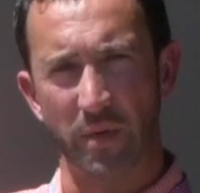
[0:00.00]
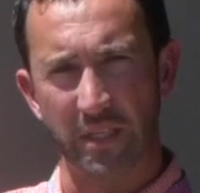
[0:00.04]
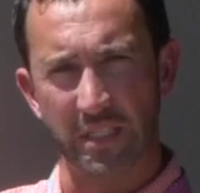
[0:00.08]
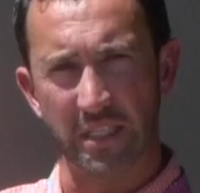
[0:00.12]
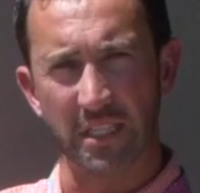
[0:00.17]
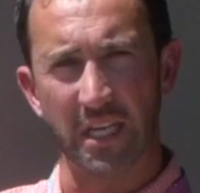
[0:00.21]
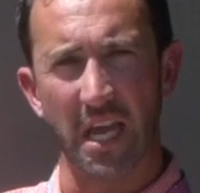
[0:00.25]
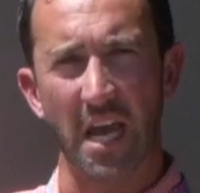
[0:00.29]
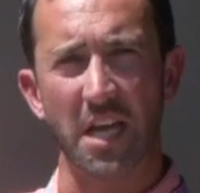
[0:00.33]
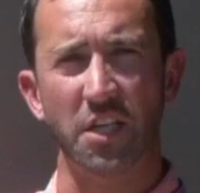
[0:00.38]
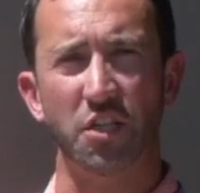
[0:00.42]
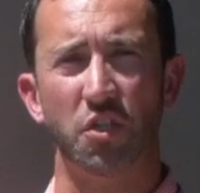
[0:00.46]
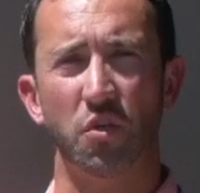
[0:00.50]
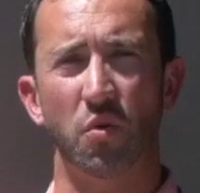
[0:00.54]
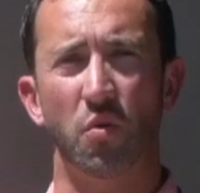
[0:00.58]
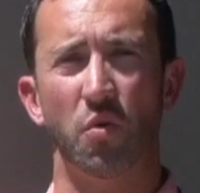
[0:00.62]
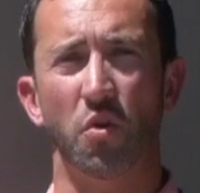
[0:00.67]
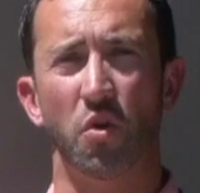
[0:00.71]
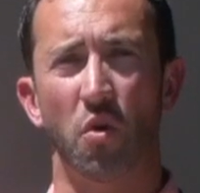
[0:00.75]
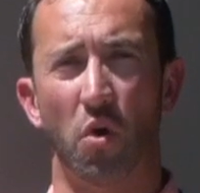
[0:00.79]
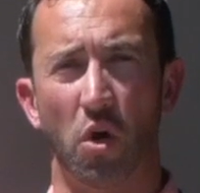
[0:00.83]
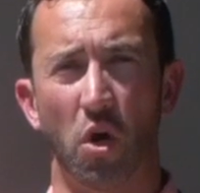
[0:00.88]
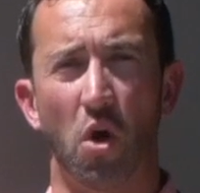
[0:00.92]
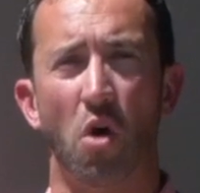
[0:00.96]
we schedule
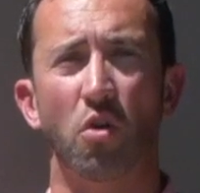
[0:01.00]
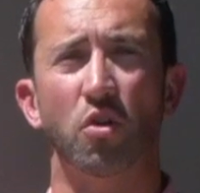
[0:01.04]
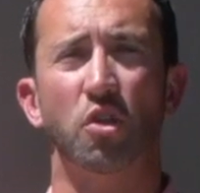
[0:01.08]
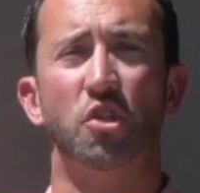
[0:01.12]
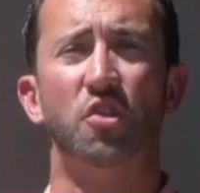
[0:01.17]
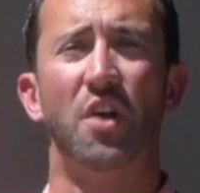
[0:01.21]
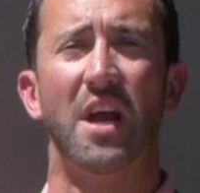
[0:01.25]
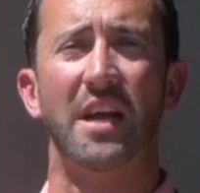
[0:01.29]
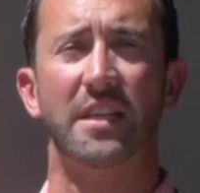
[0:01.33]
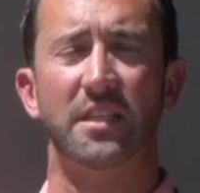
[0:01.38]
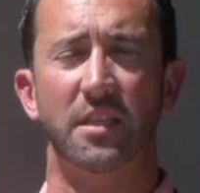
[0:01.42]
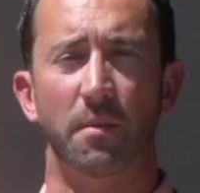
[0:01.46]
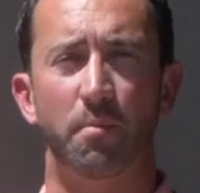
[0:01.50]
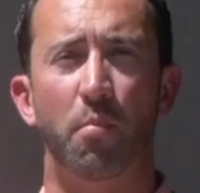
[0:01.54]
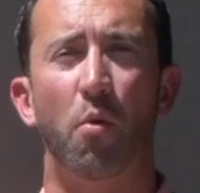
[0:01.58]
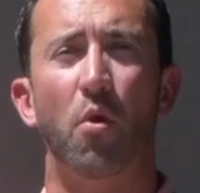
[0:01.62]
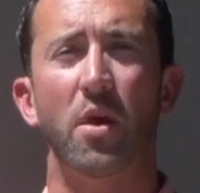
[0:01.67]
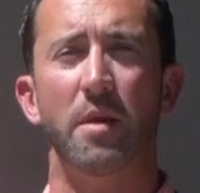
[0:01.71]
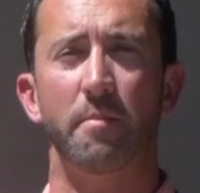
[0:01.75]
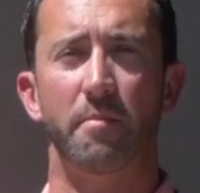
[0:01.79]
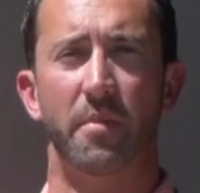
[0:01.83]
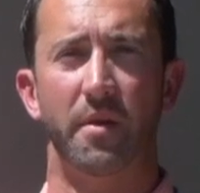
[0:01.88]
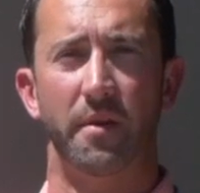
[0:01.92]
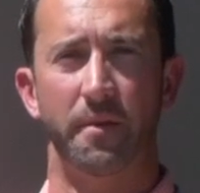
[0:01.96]
your contract
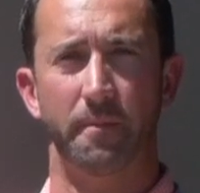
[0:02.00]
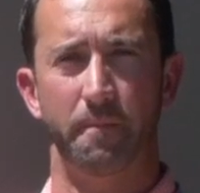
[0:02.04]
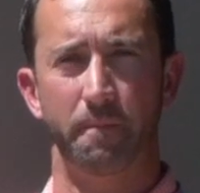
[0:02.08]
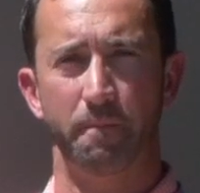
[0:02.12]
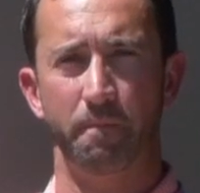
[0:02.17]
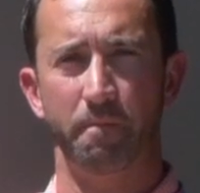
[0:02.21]
appointment.